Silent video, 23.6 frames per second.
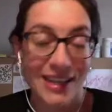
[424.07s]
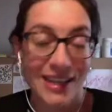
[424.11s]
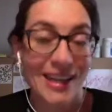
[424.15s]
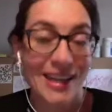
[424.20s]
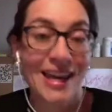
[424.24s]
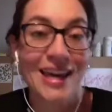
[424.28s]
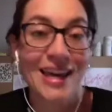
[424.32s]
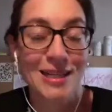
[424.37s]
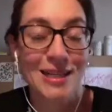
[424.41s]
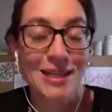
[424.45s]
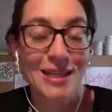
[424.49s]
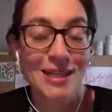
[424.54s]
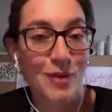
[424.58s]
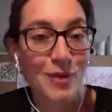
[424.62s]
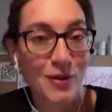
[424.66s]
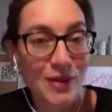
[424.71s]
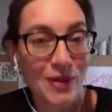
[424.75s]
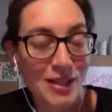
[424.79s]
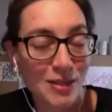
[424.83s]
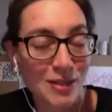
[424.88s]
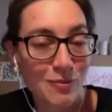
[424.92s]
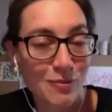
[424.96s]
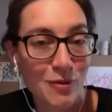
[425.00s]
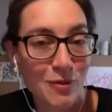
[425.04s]
I had
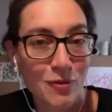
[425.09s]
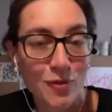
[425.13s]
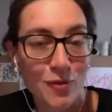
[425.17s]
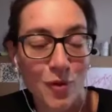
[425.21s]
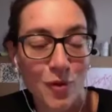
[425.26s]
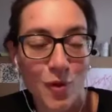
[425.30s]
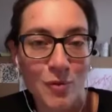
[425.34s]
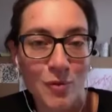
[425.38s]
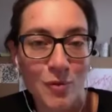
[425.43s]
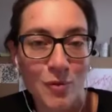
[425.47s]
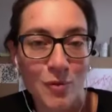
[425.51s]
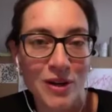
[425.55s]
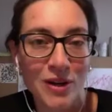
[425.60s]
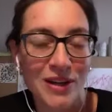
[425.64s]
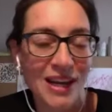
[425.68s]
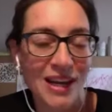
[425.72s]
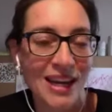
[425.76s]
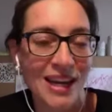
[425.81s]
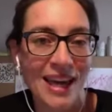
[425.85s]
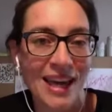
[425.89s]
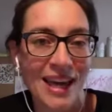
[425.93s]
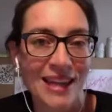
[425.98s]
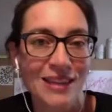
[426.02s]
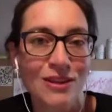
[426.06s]
experienced before, but
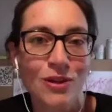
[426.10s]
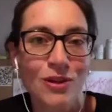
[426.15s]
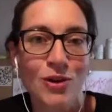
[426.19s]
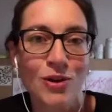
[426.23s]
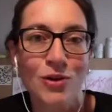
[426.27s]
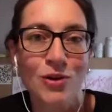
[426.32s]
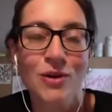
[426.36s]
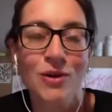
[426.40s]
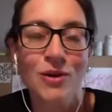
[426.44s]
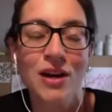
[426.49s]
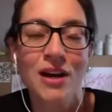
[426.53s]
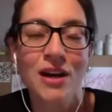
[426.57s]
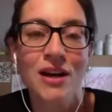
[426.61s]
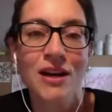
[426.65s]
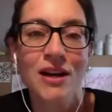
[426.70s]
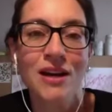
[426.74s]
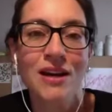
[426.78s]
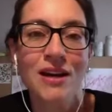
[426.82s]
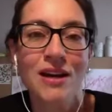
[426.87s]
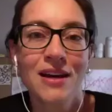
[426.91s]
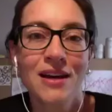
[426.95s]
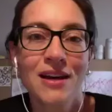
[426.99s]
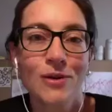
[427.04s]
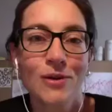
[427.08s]
I had no
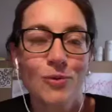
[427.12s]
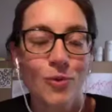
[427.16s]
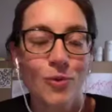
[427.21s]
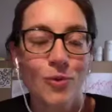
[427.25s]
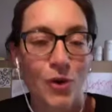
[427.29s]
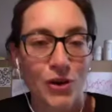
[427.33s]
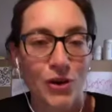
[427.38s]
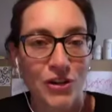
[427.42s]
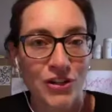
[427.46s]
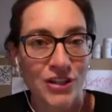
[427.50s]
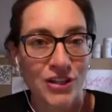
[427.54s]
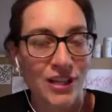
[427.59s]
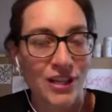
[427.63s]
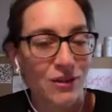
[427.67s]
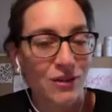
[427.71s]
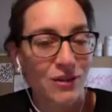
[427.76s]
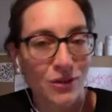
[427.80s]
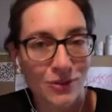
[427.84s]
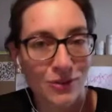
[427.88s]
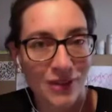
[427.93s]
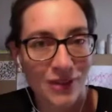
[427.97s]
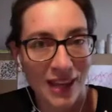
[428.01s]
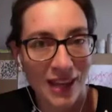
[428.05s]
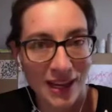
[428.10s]
word and
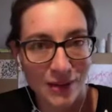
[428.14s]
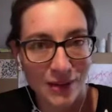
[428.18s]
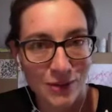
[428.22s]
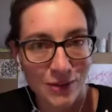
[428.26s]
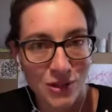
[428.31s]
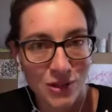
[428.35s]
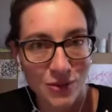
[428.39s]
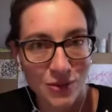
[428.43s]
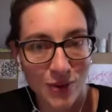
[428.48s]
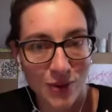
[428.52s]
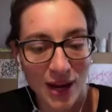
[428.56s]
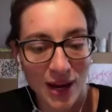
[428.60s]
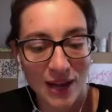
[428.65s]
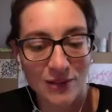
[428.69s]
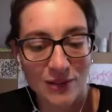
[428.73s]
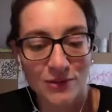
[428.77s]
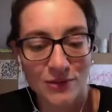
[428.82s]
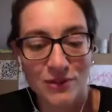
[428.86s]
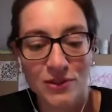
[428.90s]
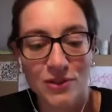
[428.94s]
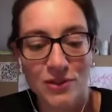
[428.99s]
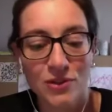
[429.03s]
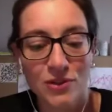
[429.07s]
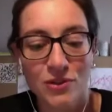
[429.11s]
no language around
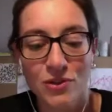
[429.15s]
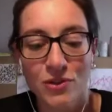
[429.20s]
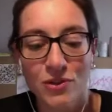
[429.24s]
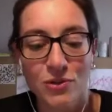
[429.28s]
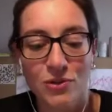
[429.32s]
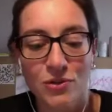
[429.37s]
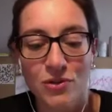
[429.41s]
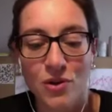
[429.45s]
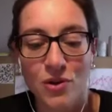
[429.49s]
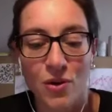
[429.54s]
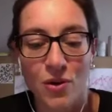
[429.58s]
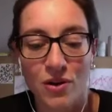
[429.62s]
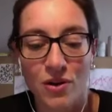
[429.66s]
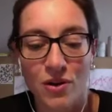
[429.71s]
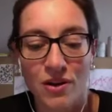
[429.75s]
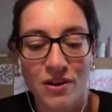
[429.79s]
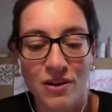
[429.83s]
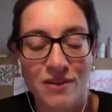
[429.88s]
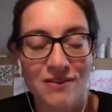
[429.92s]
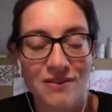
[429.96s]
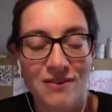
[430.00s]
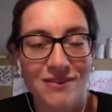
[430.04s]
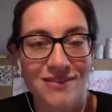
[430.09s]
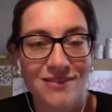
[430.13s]
to talk
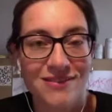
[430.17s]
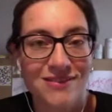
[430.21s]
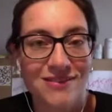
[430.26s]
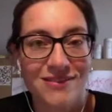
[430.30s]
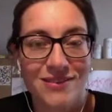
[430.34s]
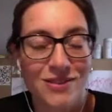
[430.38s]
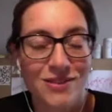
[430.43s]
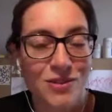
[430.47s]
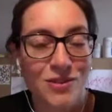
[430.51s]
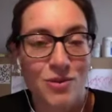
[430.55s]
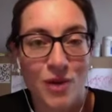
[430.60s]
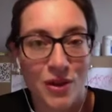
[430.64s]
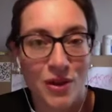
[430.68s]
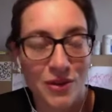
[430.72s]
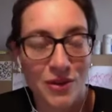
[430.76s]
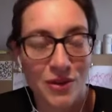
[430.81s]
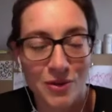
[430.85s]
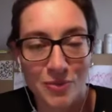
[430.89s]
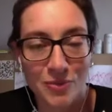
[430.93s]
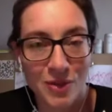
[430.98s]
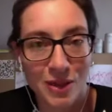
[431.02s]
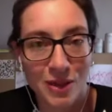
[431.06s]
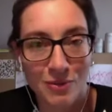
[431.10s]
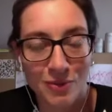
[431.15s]
to other
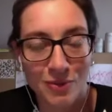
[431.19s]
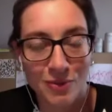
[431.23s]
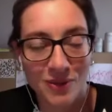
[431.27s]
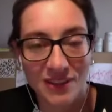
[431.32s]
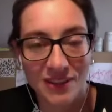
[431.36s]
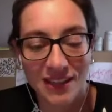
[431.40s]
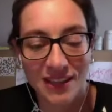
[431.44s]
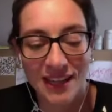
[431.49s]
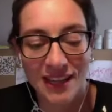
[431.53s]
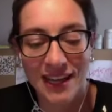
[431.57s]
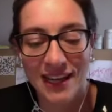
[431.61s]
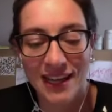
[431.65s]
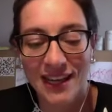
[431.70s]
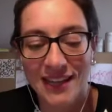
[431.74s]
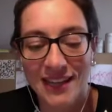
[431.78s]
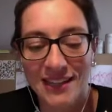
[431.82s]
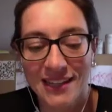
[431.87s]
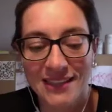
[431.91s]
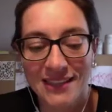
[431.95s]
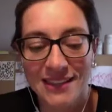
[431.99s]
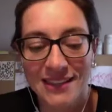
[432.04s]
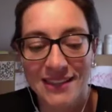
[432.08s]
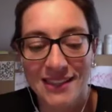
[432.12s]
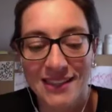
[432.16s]
people,
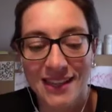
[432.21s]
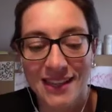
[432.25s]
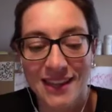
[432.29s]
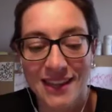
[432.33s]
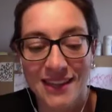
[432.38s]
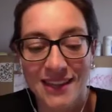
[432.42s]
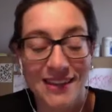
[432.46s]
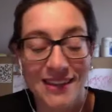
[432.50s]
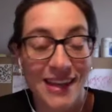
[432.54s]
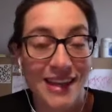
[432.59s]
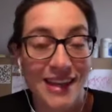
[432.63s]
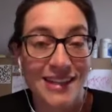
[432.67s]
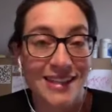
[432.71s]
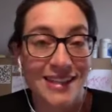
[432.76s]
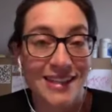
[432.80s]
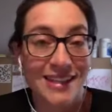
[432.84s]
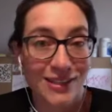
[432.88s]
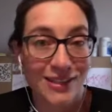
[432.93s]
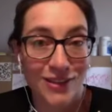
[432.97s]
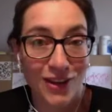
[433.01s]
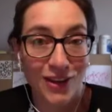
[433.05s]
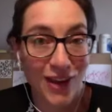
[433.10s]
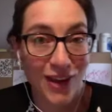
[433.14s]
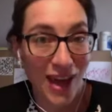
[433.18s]
and they
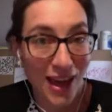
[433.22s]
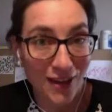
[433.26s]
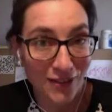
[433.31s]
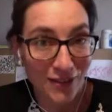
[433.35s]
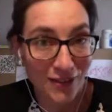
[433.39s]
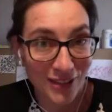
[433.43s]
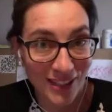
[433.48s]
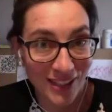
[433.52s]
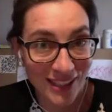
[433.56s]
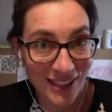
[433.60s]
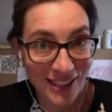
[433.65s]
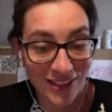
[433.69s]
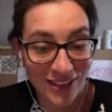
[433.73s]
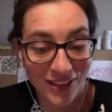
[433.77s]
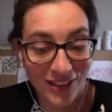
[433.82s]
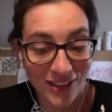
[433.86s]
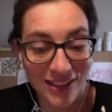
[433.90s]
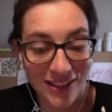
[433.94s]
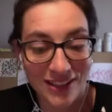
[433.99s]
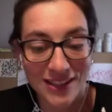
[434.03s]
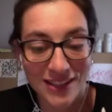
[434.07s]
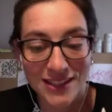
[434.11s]
did not have either.